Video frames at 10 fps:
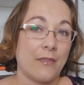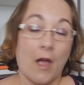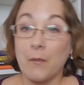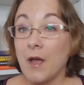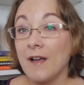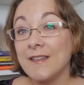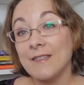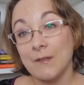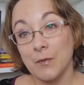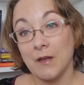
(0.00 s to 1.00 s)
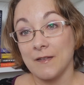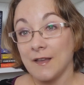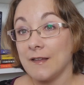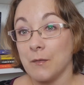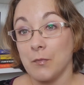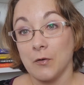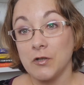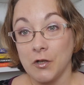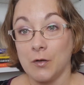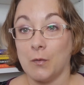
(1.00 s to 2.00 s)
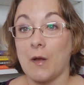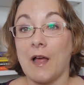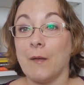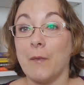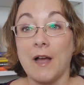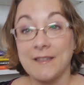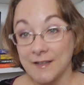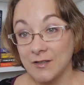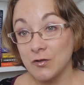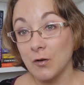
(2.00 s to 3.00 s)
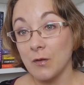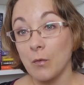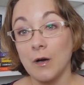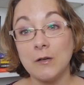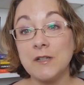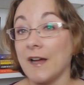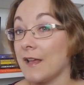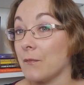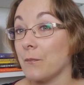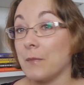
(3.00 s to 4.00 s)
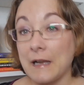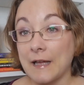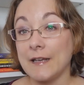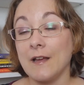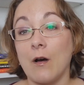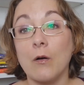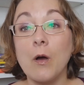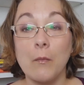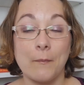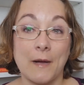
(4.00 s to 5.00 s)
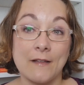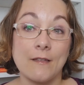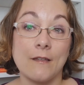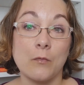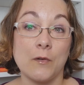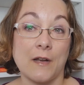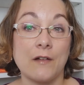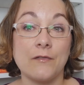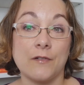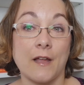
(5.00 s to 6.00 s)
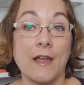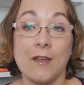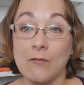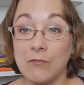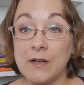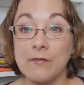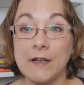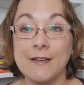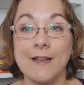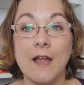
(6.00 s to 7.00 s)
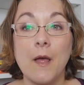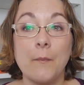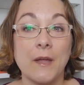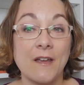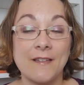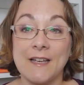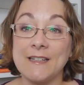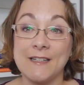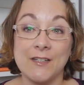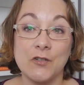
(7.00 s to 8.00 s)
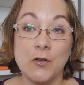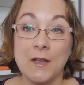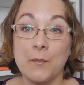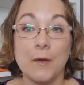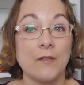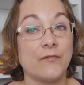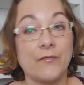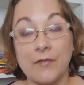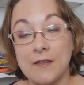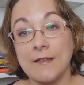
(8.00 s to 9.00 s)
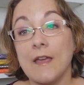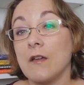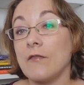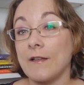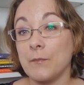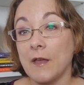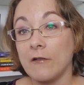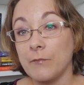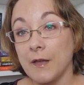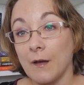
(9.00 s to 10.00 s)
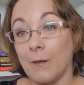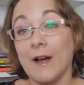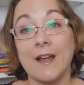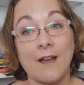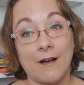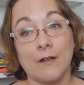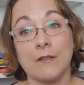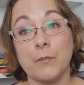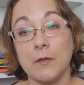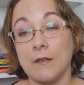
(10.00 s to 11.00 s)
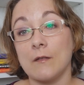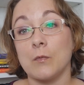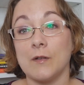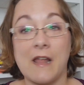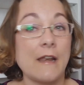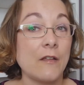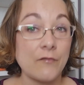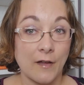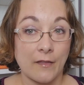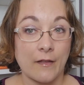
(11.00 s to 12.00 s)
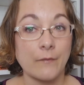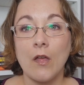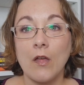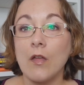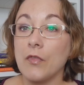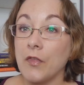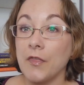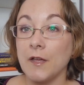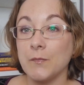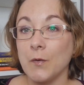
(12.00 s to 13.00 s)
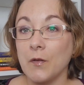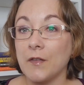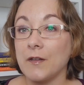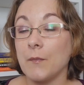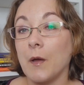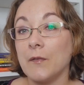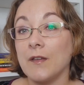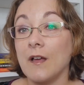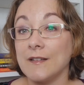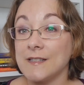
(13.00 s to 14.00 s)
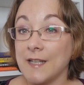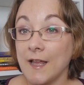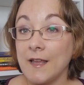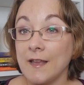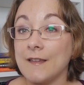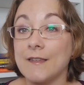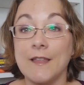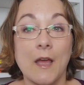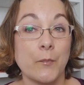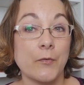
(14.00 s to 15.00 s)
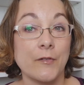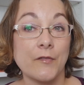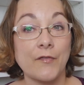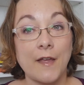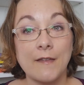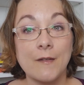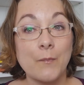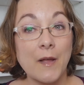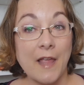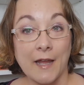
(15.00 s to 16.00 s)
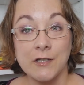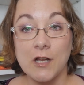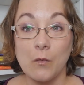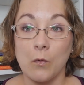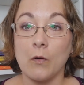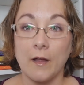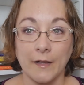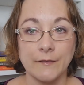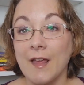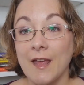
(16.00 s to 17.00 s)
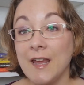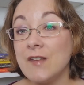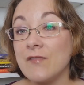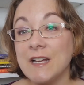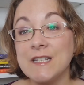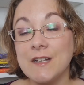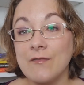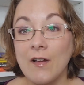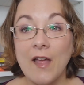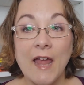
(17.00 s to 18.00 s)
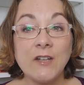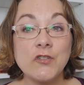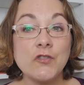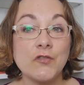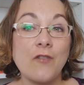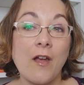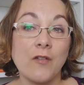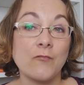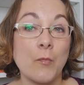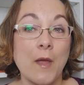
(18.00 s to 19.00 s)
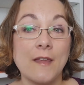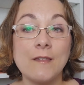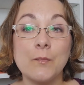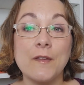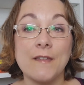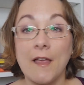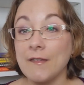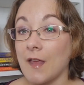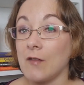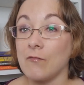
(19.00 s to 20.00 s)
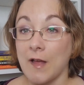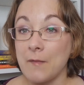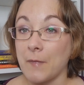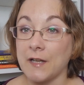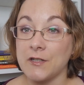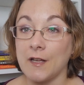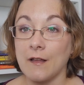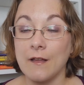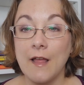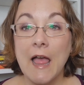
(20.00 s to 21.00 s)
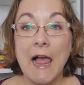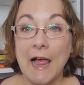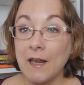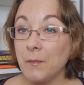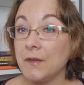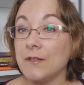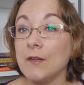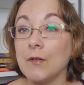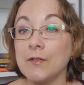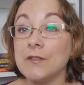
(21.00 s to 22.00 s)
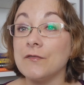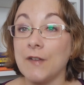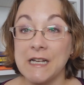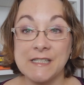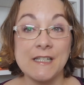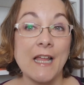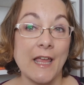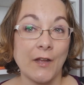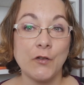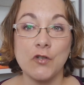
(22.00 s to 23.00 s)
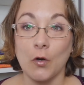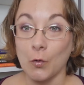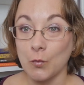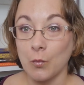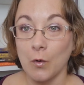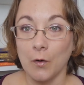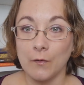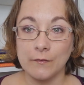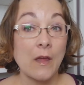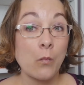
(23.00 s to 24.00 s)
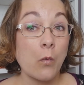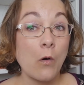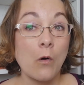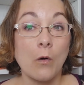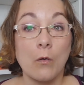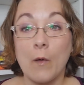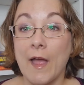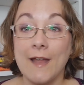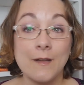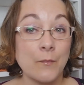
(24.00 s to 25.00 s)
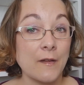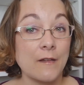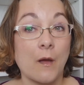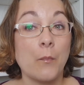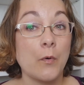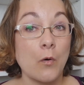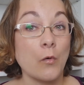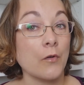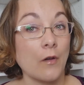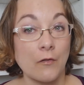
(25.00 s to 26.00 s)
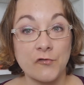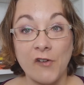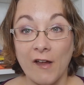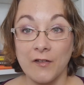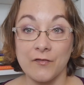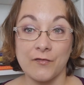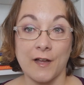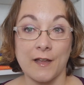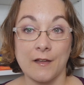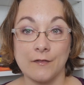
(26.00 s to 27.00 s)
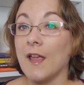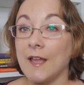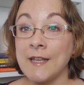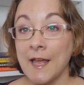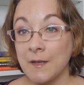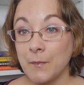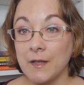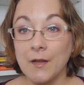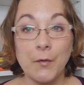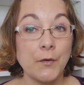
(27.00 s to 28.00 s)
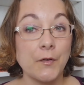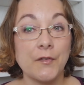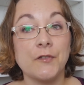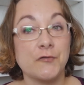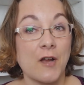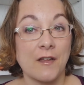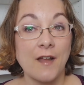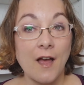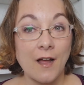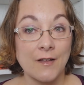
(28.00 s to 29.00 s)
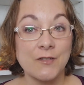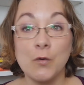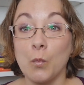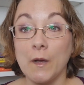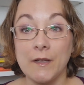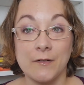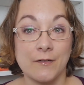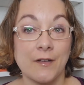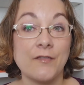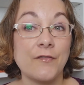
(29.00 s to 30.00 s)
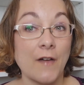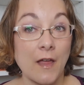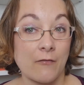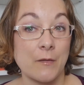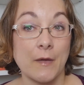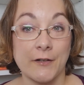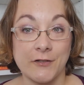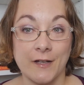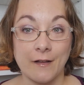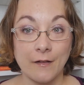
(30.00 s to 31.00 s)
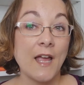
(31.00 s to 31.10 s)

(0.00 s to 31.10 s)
I'm cutting this because it is a book 2. I did enjoy the world. I am planning on coming back to this one after a reread because I did enjoy it, but for the sake of SPFBO, I can't put this one any further. The third book that I'm going to cut today is The Emperor's Fate by A.J. Walker. In Rhaedyra, ancient dragon remains possess a rare magic, elements used to fight an age-old war. A war where enemies are born of dragon fire. An enemy who uses dragon hearts to wield a fiery magic.